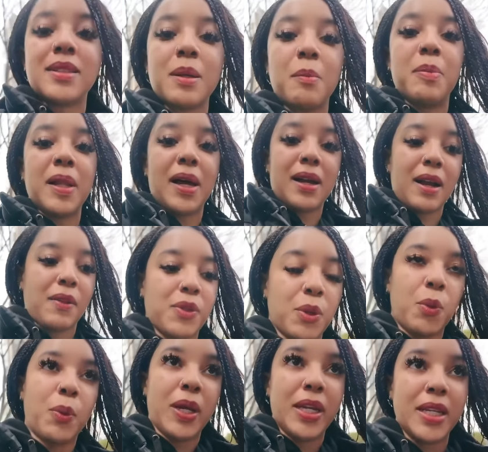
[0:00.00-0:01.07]
to block out
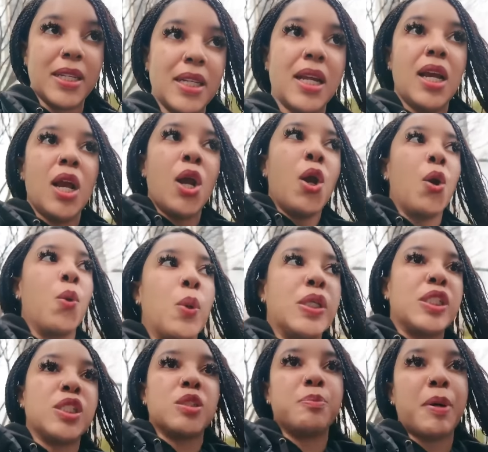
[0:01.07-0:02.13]
the wind,
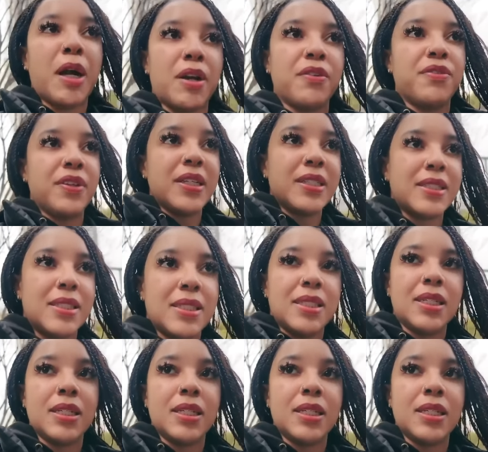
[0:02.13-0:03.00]
which is perfect.